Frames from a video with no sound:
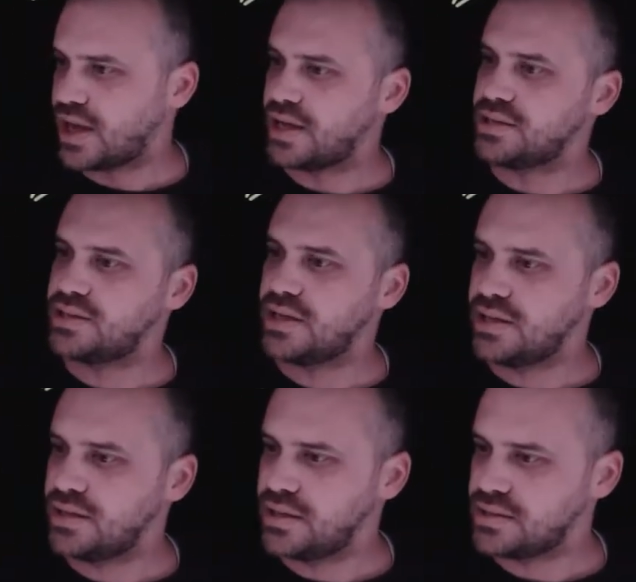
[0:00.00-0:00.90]

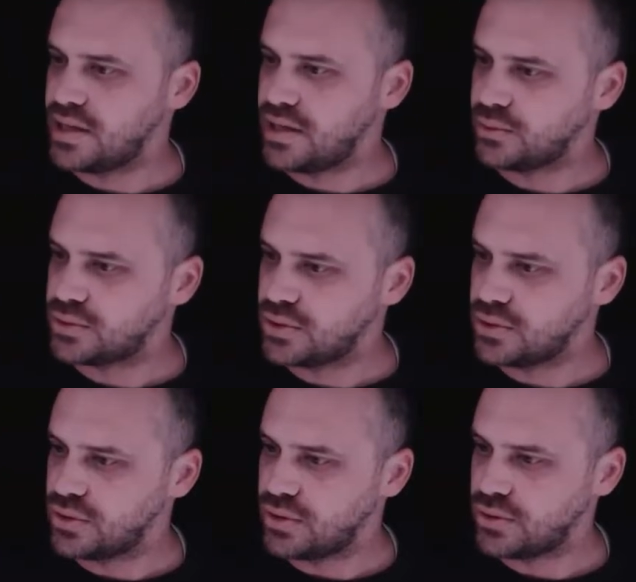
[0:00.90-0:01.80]
AC is equal
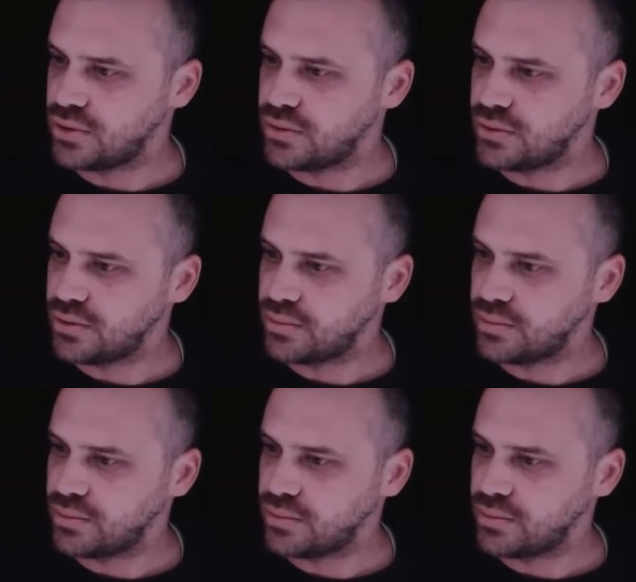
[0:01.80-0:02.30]
to u